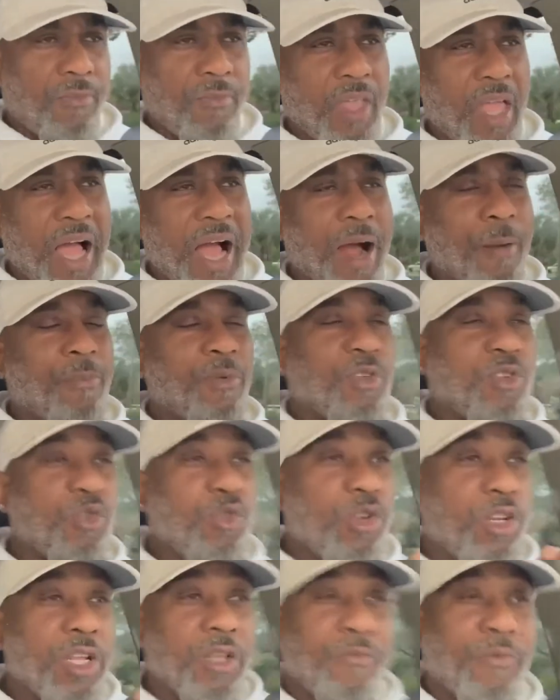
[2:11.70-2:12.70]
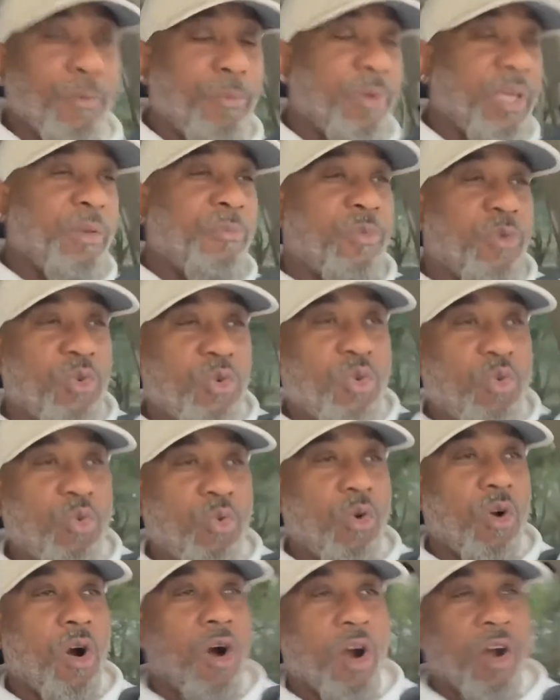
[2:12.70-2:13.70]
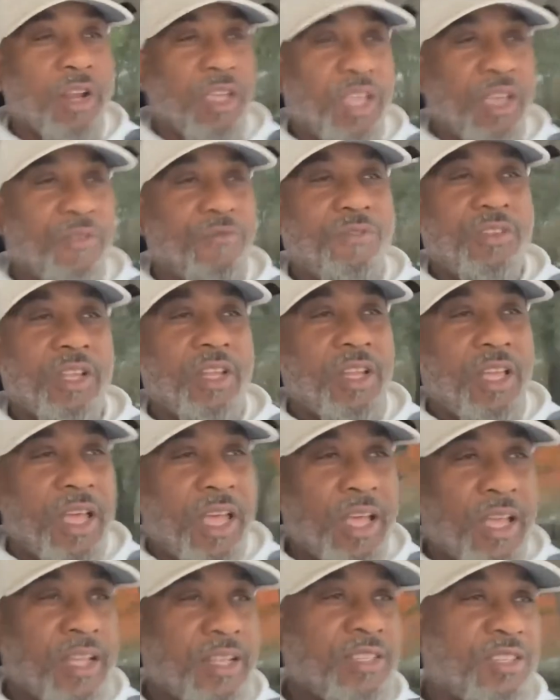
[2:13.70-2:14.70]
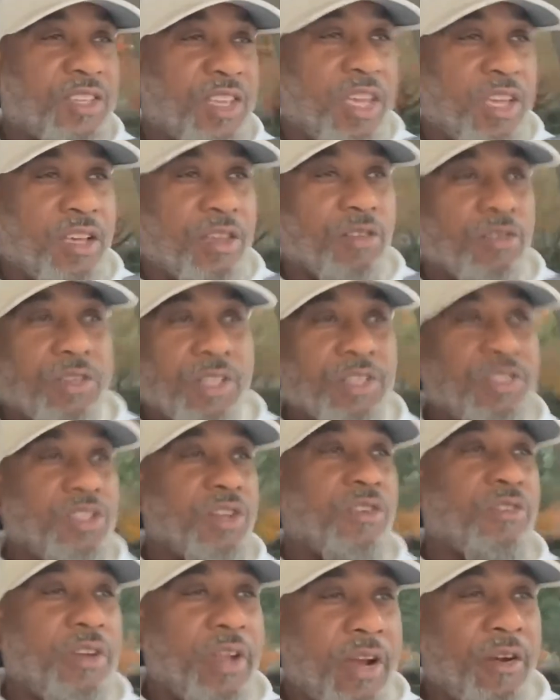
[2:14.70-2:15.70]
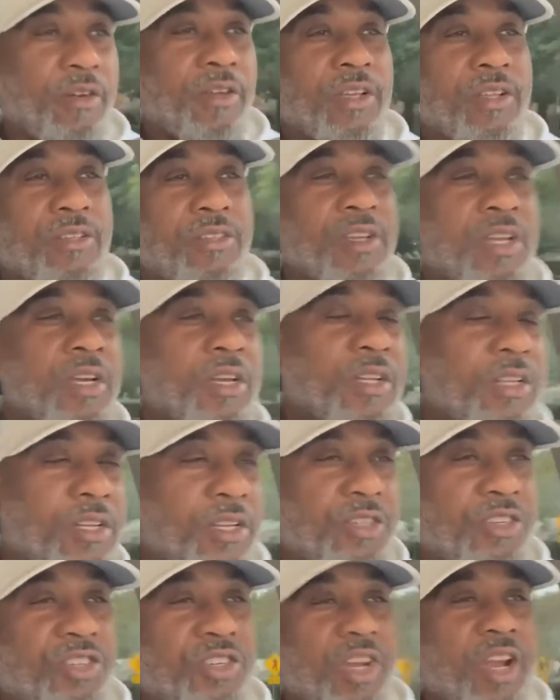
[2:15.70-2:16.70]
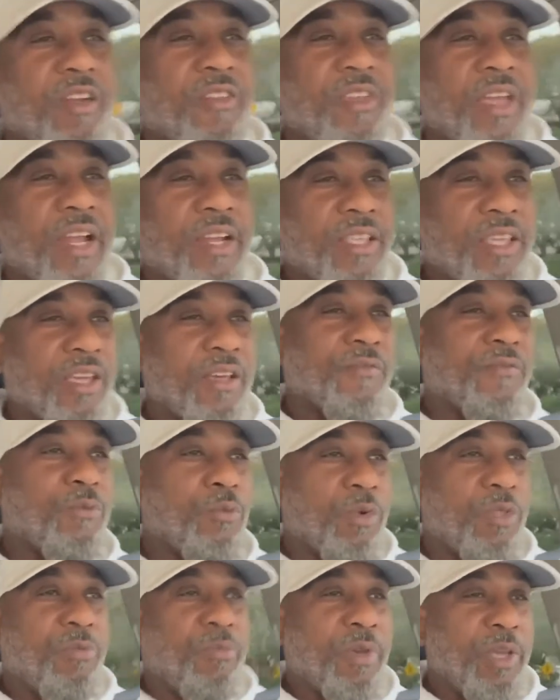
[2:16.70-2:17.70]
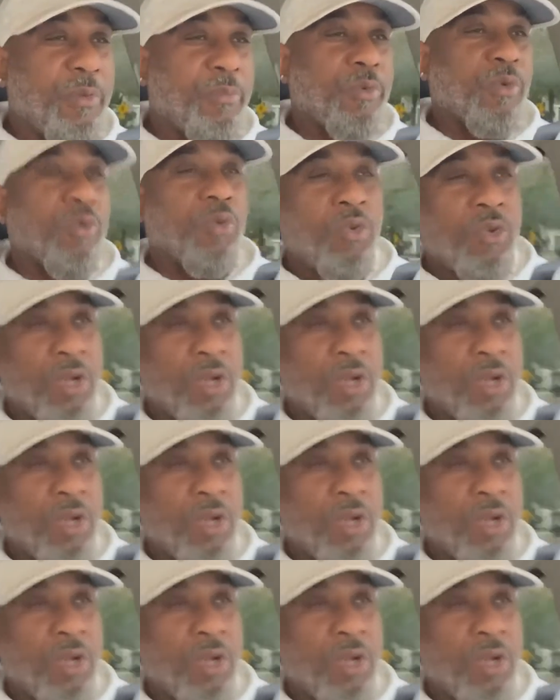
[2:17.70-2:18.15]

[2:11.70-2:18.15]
opportunity for people who are gifted and skilled in certain areas to share that gift with people,